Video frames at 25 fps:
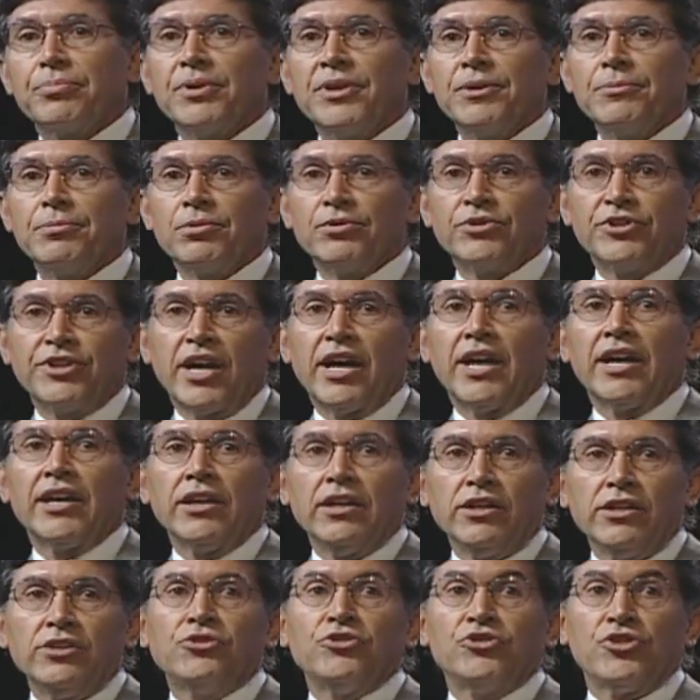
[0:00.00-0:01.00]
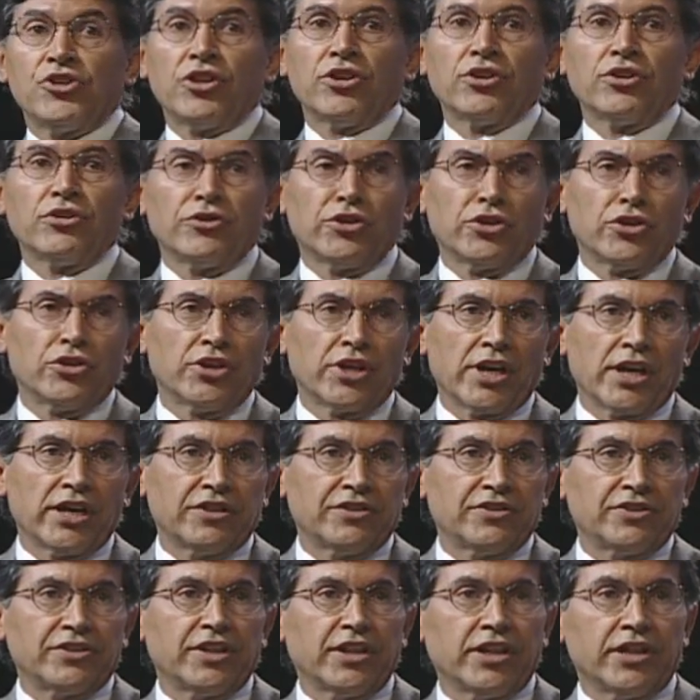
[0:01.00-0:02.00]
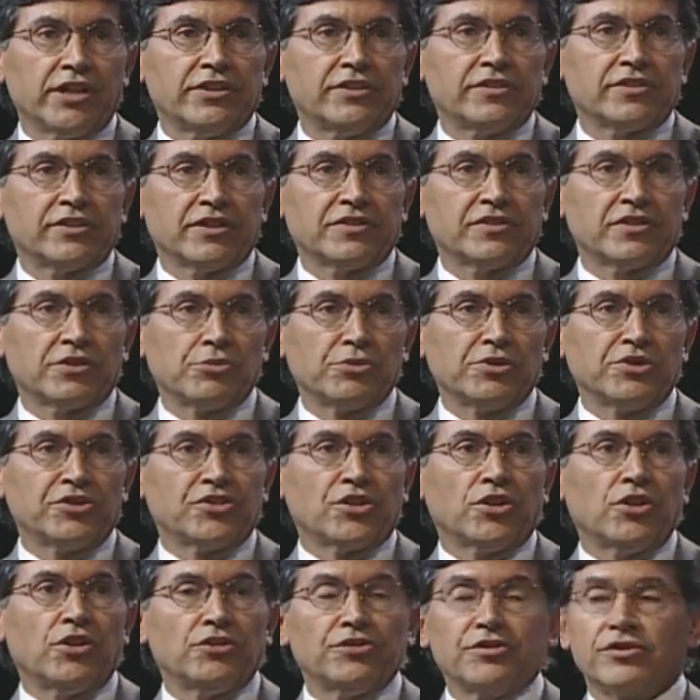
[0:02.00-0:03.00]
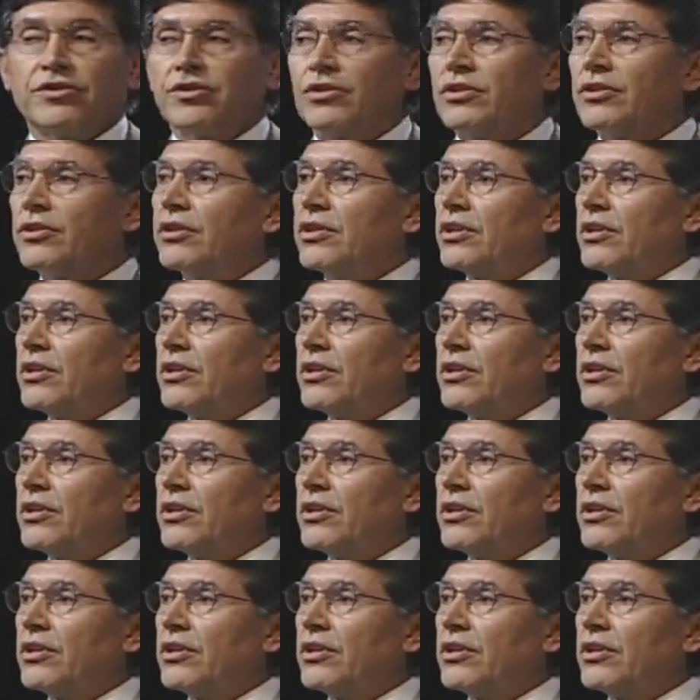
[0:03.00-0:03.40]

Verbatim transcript: people die each year in the United States as a result